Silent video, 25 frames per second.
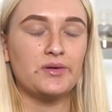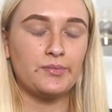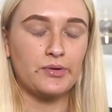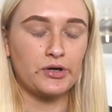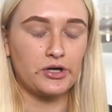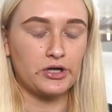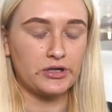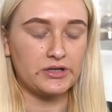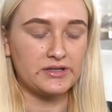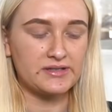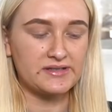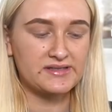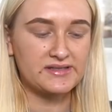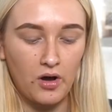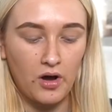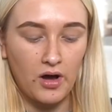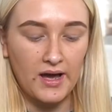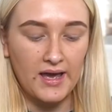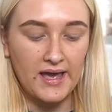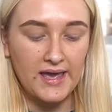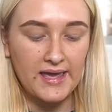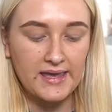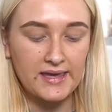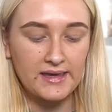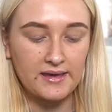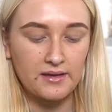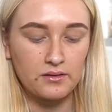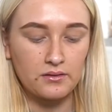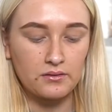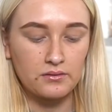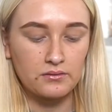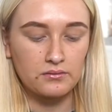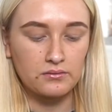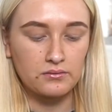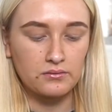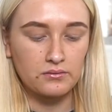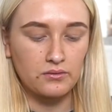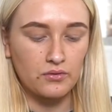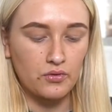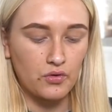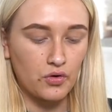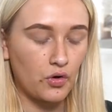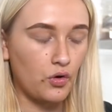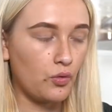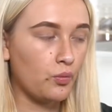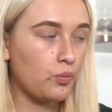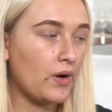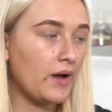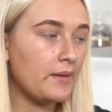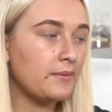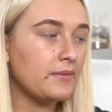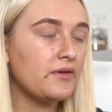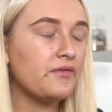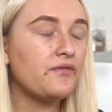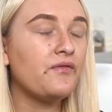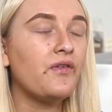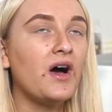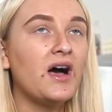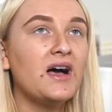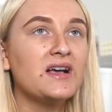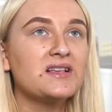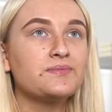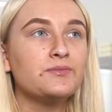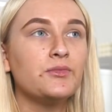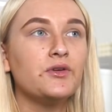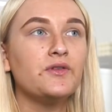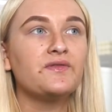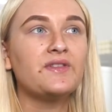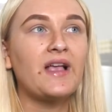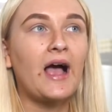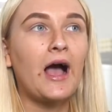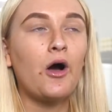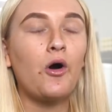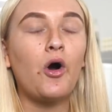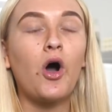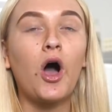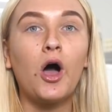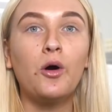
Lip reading: because when we first moved out,